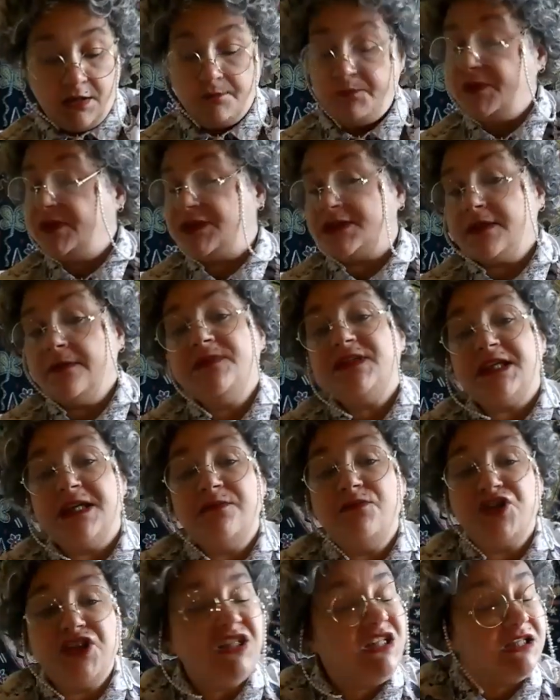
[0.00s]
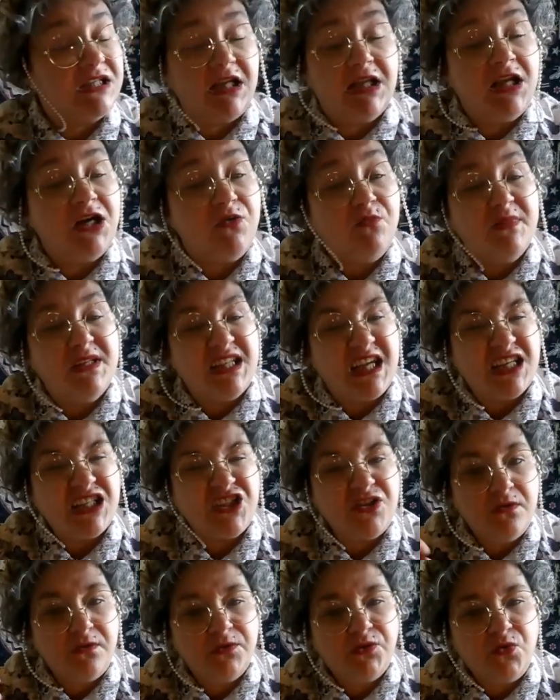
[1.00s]
but sometimes you need a little
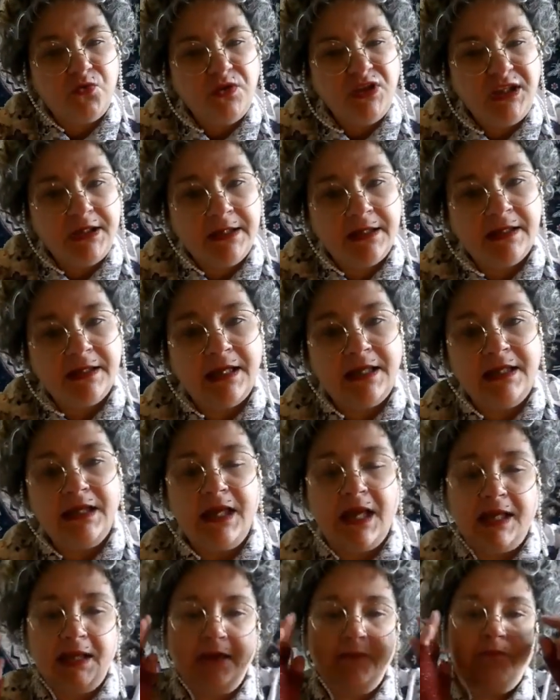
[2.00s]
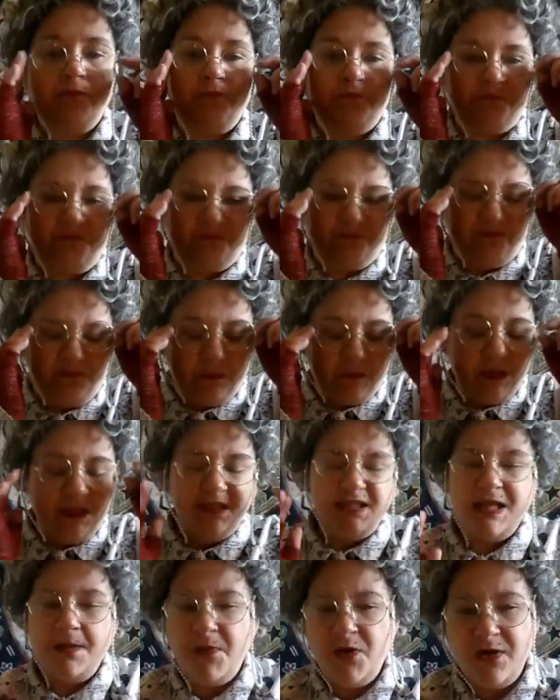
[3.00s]
medicinal, don't you, at night.
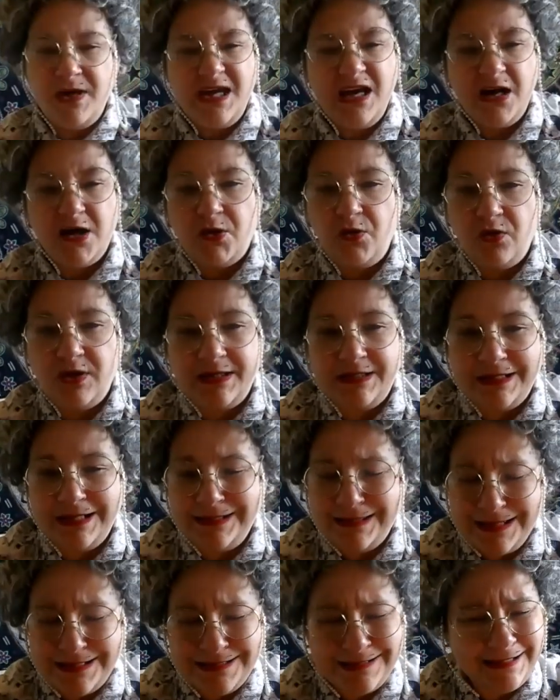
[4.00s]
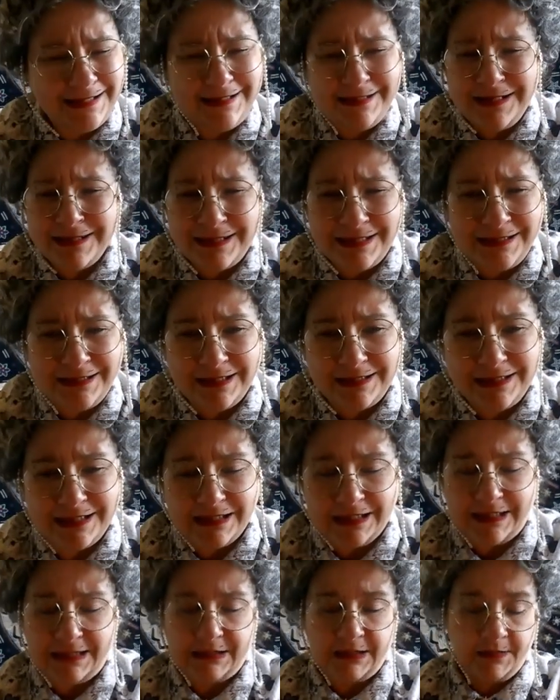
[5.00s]
Say about eight o'clock at night, that's the kind of thing that you
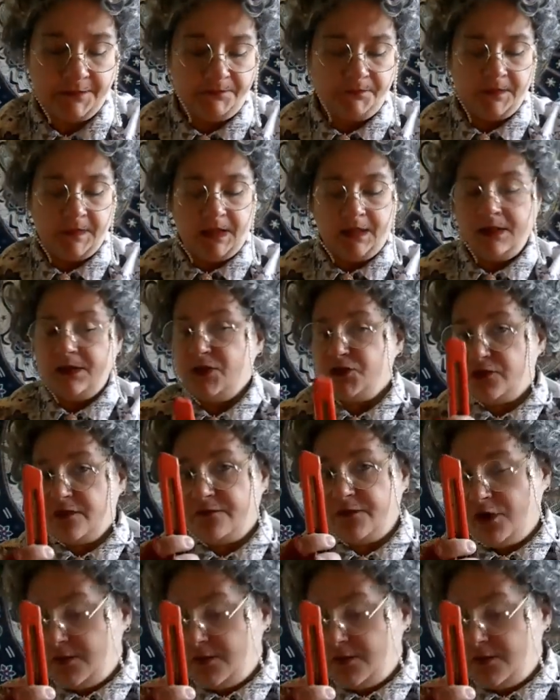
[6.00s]
need. So I've